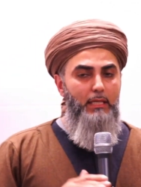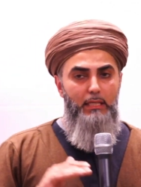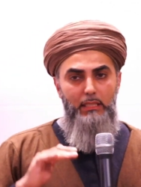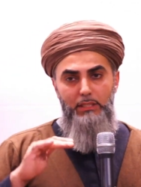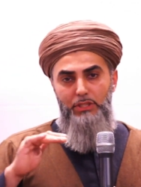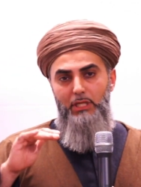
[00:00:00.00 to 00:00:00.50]

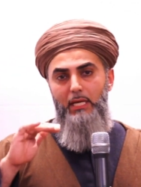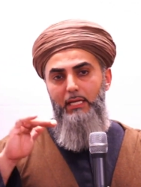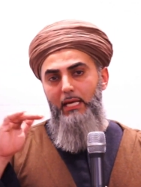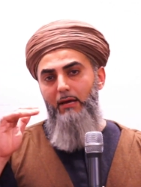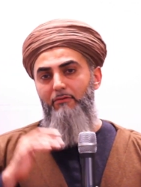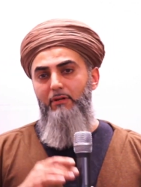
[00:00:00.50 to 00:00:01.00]
Each and
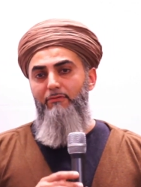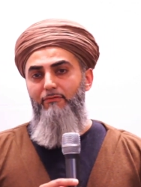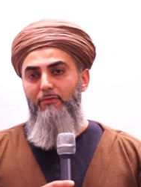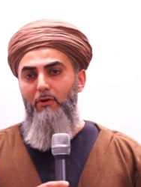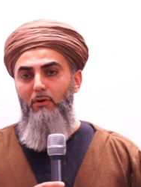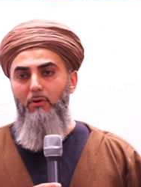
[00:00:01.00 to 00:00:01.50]
every
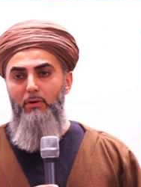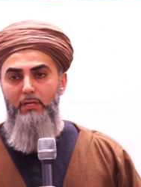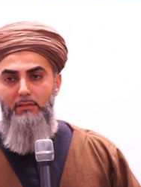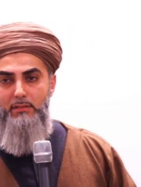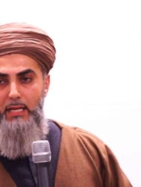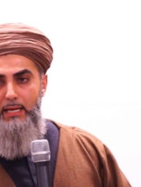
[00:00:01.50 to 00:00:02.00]
floor
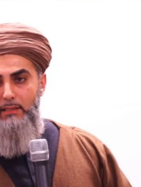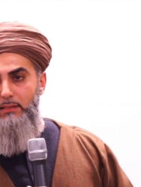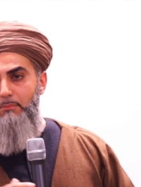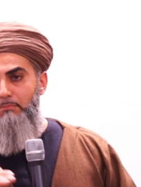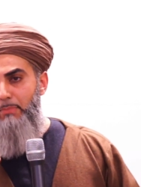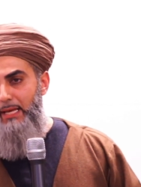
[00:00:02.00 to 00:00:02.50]
is like
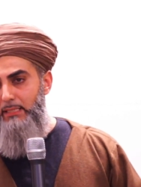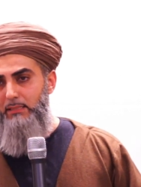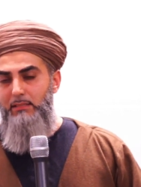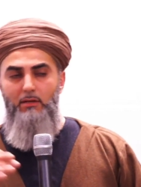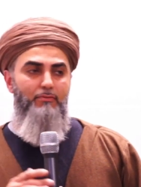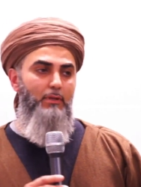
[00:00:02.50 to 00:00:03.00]
the
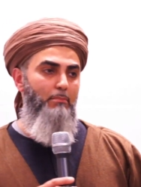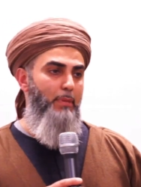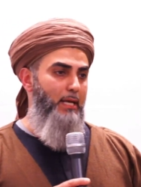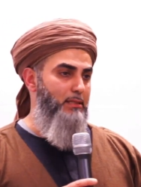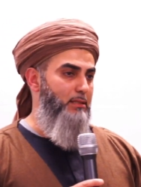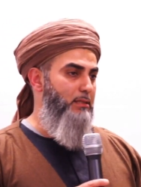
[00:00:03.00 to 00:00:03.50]
best of the
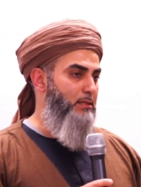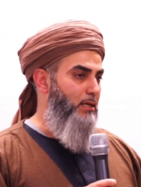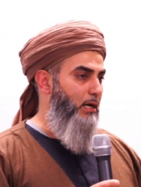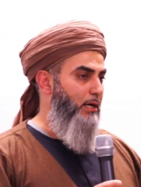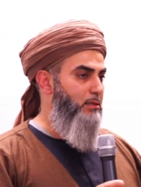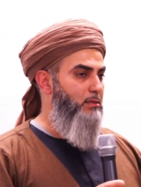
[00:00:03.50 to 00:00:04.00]
best
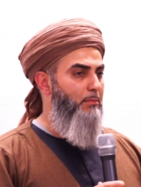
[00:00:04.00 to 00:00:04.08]
designs,